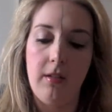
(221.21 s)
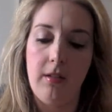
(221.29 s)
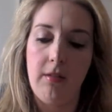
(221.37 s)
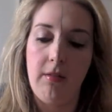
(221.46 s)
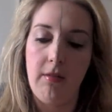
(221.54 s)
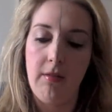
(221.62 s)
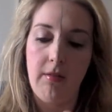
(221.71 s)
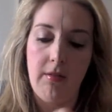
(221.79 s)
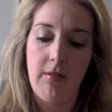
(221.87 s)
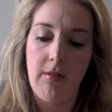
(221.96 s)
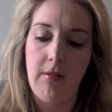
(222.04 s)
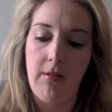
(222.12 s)

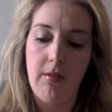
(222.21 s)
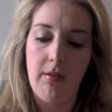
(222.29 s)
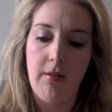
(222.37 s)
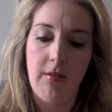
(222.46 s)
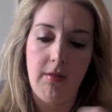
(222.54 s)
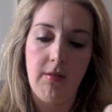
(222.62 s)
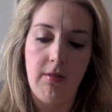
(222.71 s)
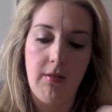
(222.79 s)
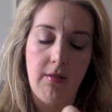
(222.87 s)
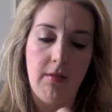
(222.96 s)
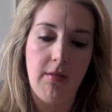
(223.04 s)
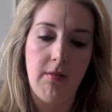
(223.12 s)

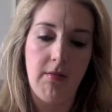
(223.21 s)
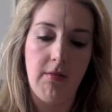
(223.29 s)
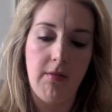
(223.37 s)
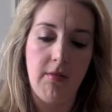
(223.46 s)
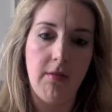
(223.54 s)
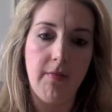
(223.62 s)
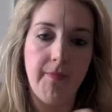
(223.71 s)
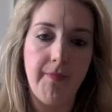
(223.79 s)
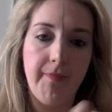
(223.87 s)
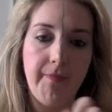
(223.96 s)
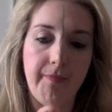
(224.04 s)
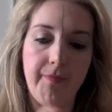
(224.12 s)

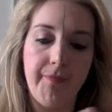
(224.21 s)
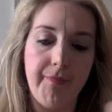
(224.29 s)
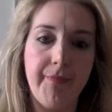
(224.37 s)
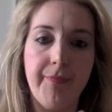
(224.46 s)
Nobody speaks.